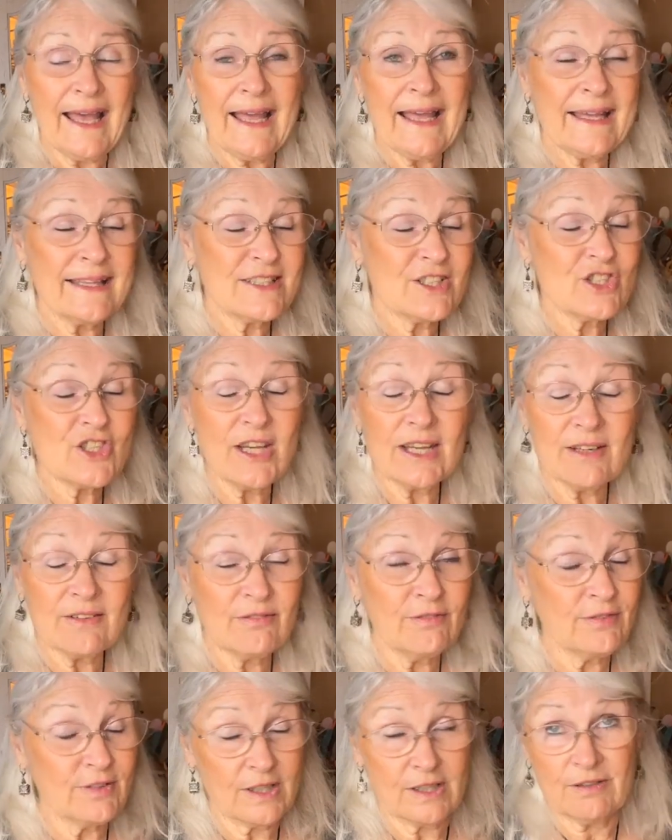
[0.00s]
and check
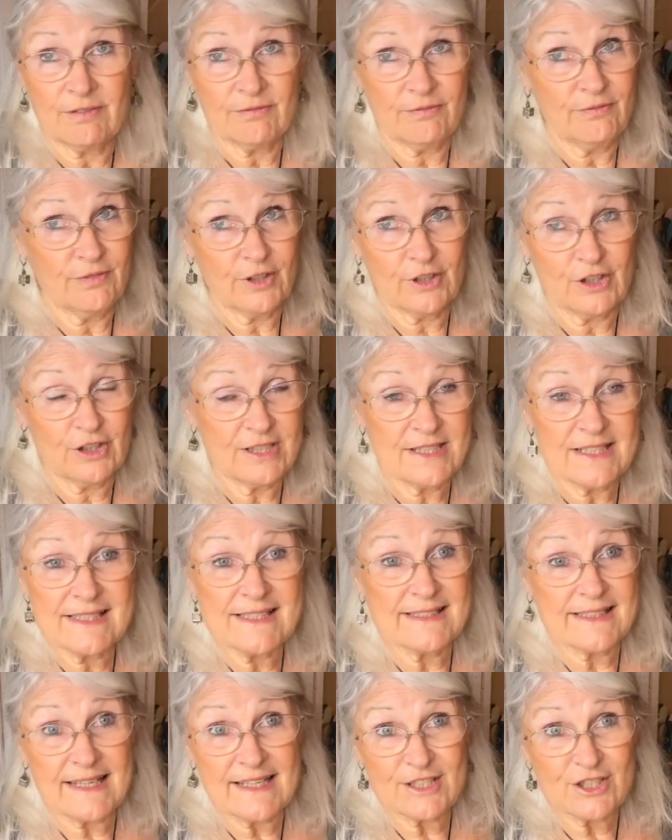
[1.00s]
for for goodness
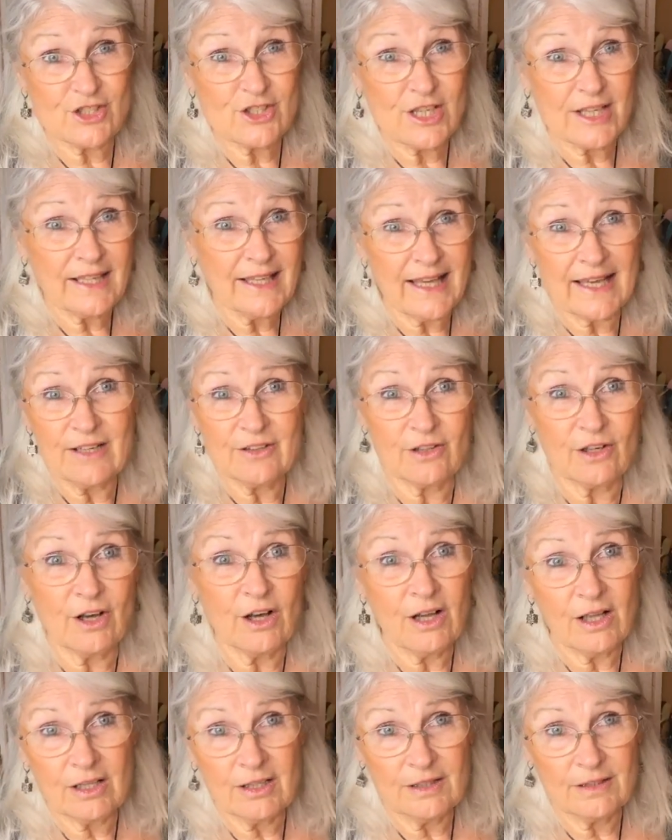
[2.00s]
sakes check out
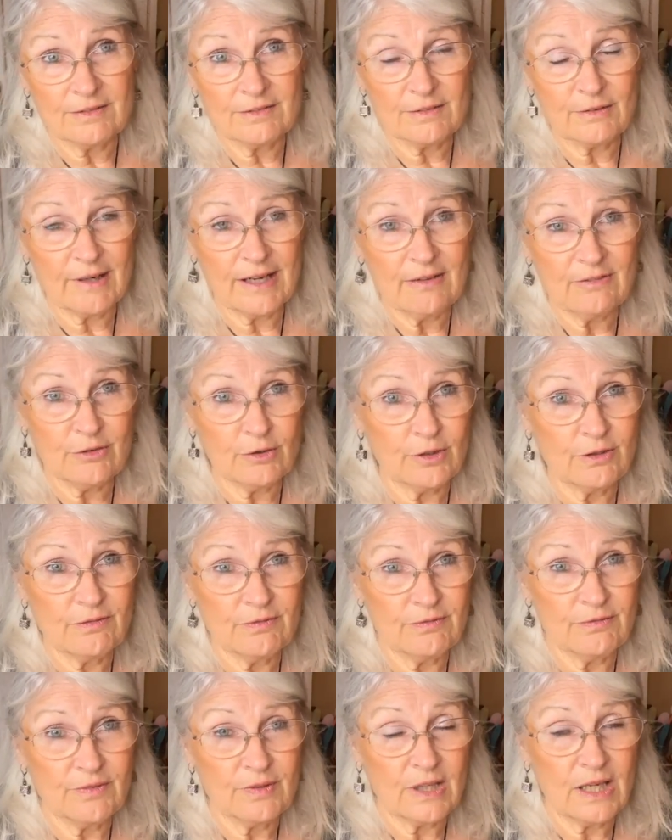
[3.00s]
all of ground floor
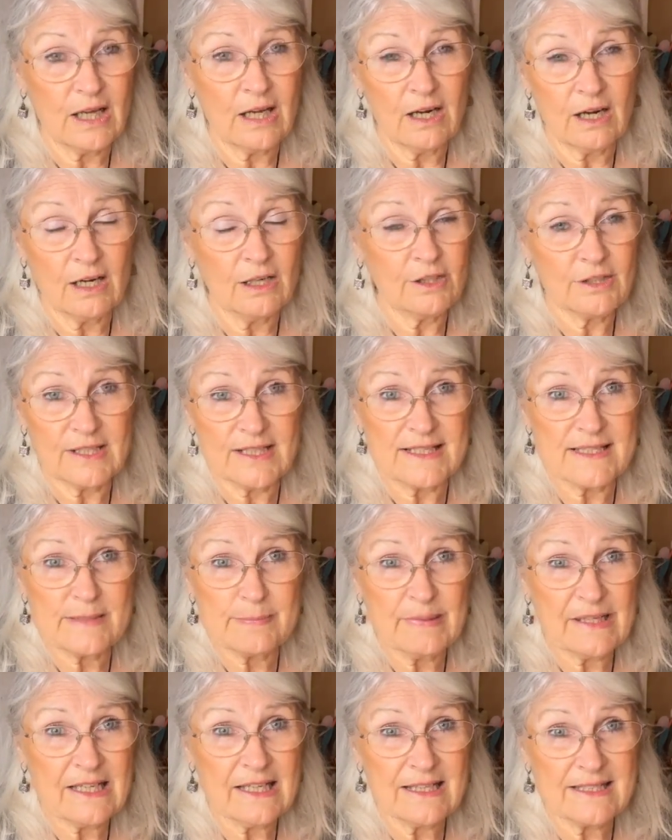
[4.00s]
uh, artists
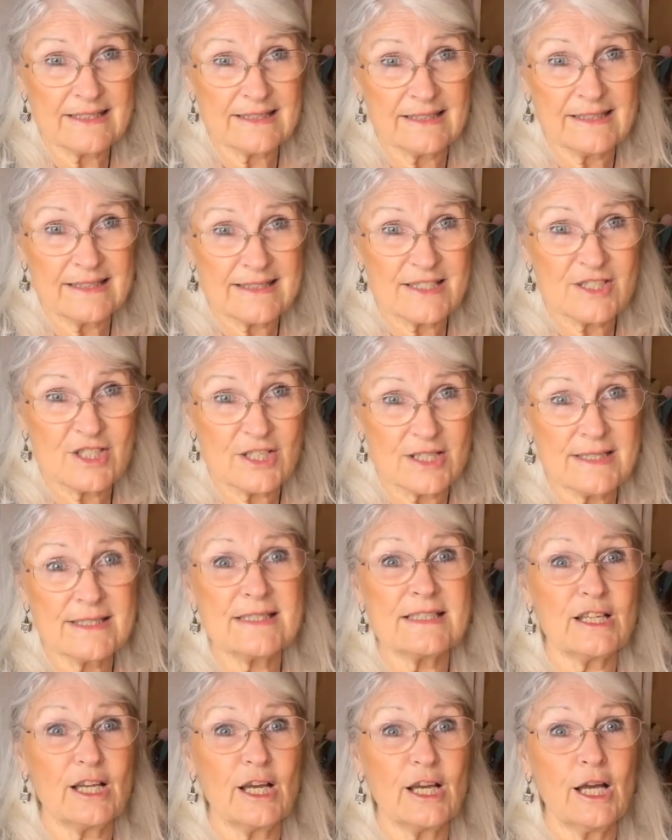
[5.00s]
because it's
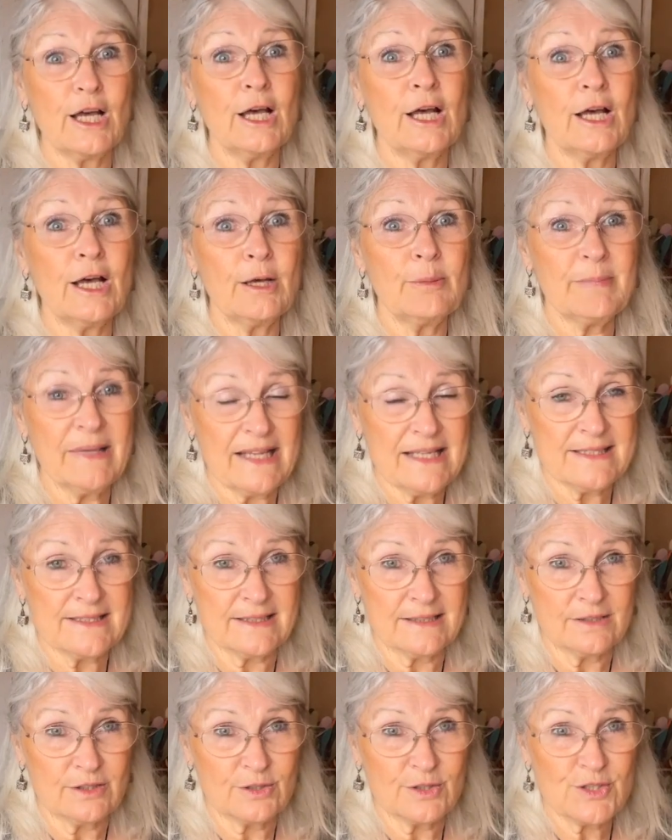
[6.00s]
just
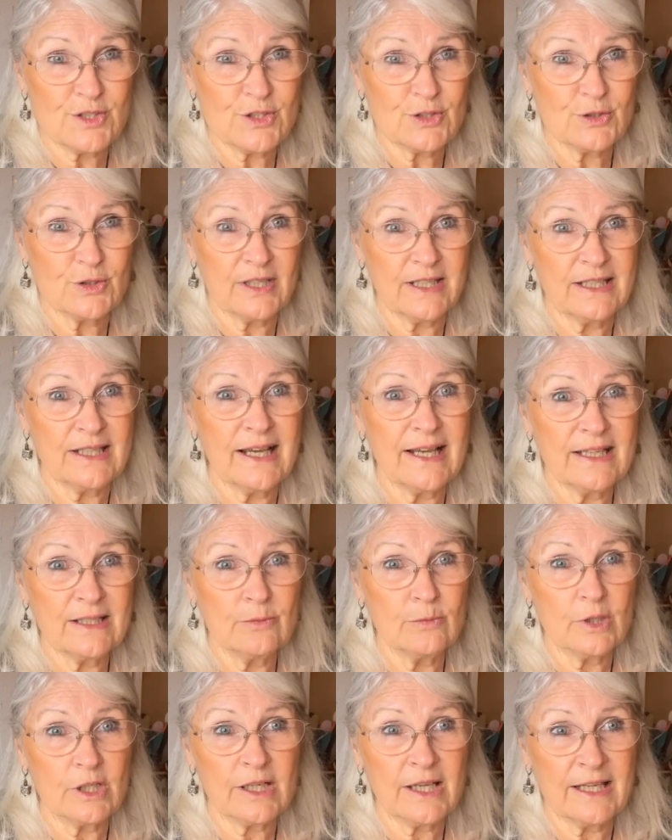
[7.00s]
amazing there's
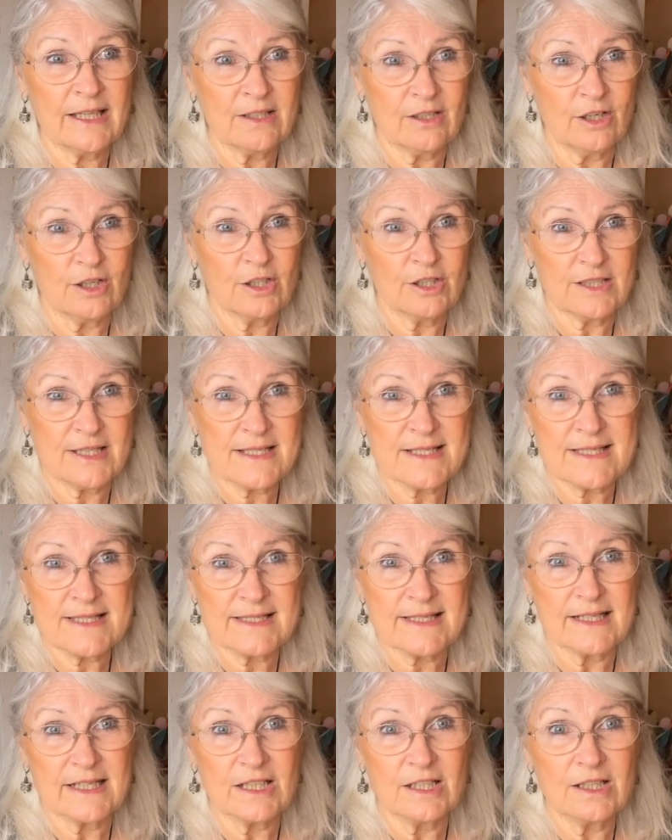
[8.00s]
39 working artists
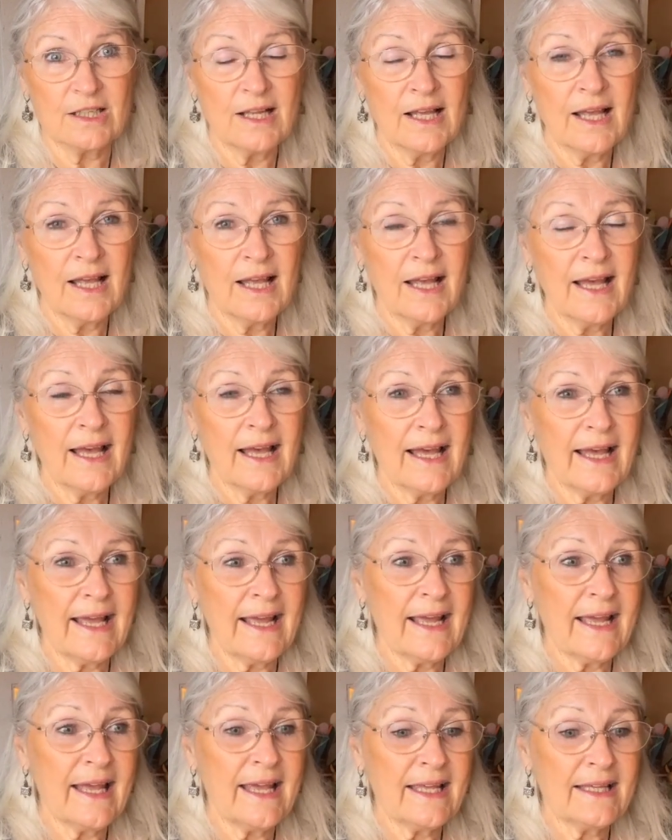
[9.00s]
there
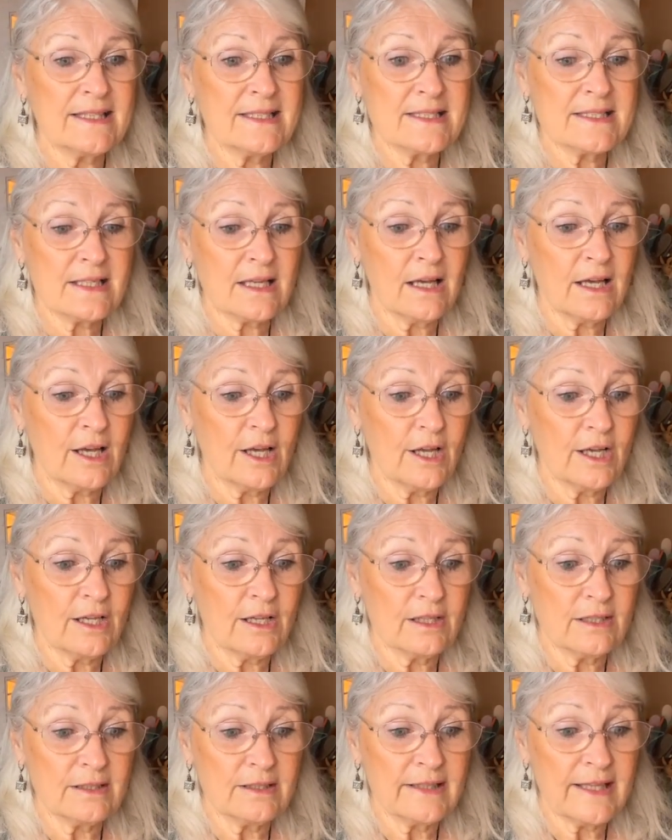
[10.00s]
and
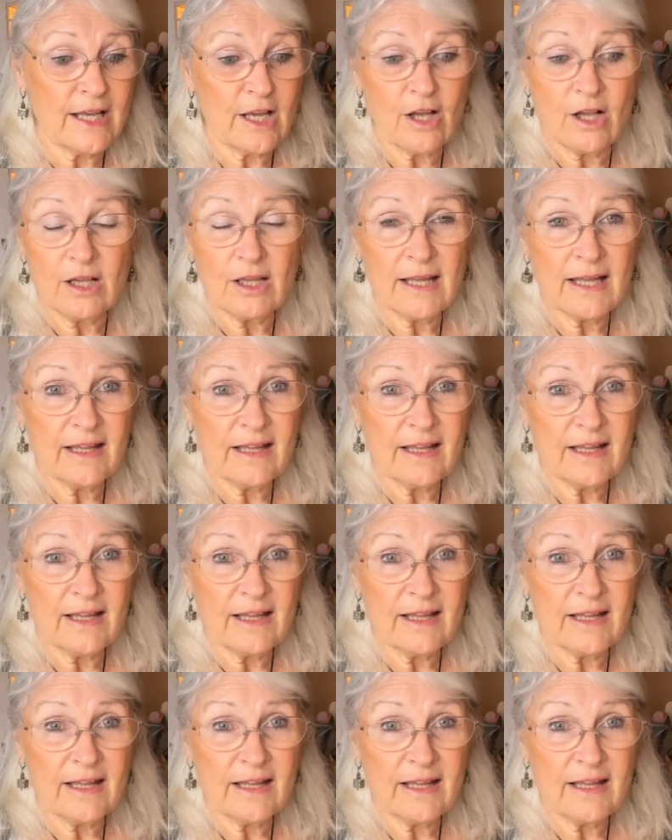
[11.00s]
uh, they all